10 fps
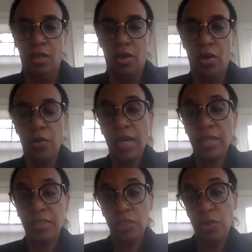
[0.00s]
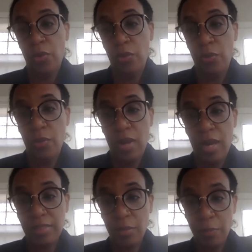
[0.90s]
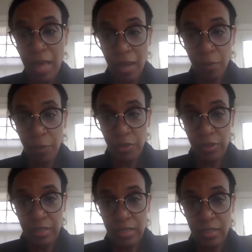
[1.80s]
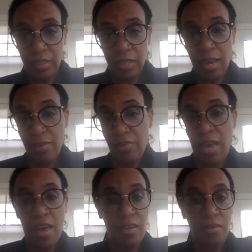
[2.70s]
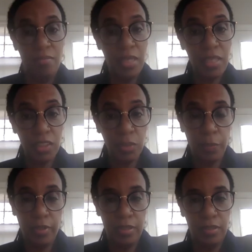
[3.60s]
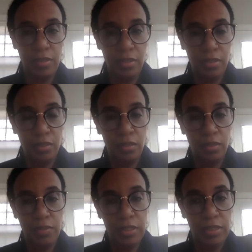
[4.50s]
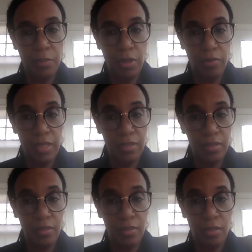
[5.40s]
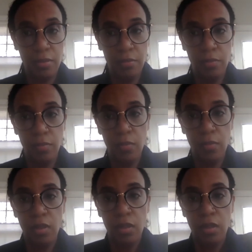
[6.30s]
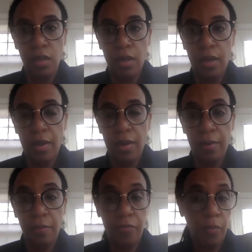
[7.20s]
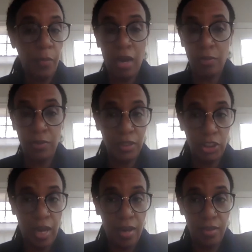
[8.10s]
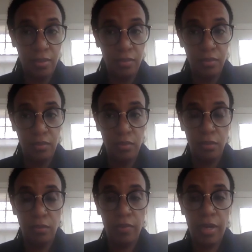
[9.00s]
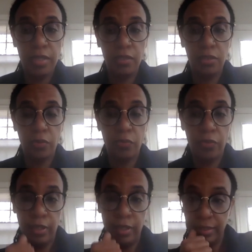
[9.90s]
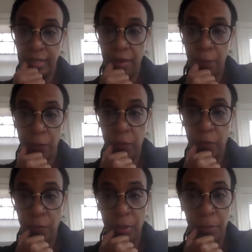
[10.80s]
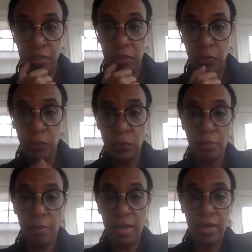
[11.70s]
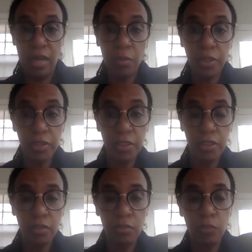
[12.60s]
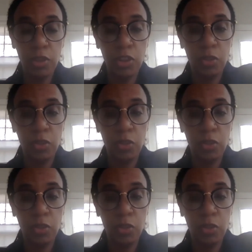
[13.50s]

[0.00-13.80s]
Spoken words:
Okay, so as a Black person, I've had many experiences of systemic racism from when I was a child, right? So, for an example, the public schools in my neighborhood, which